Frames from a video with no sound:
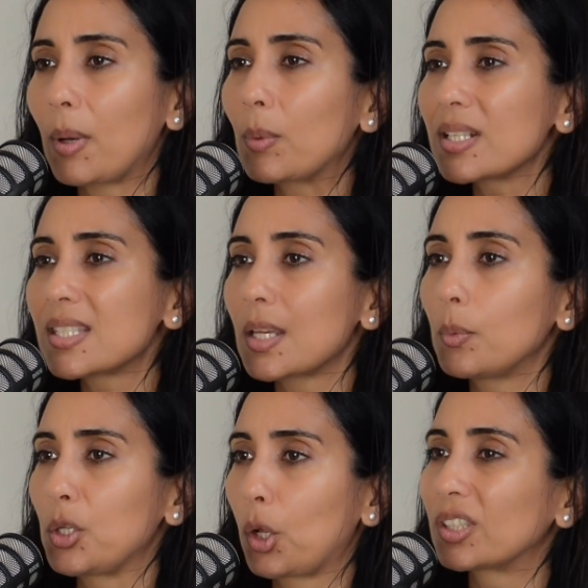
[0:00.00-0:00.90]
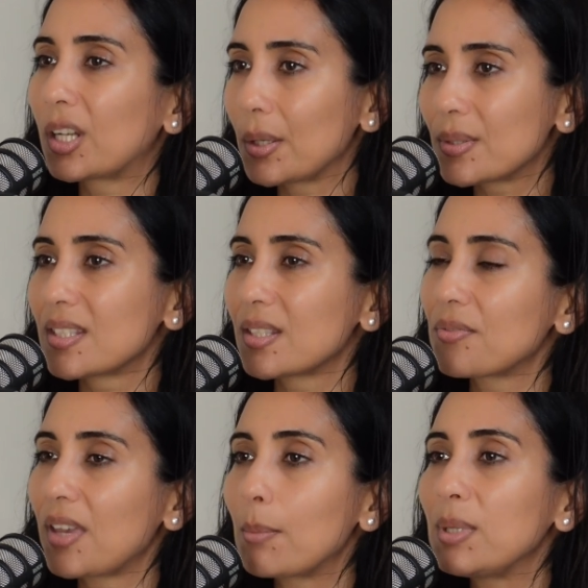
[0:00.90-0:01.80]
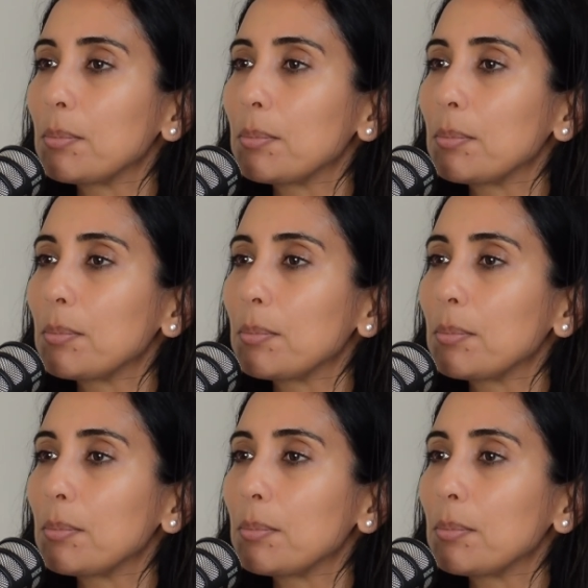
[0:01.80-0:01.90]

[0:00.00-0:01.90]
I wouldn't say we're not close as a family,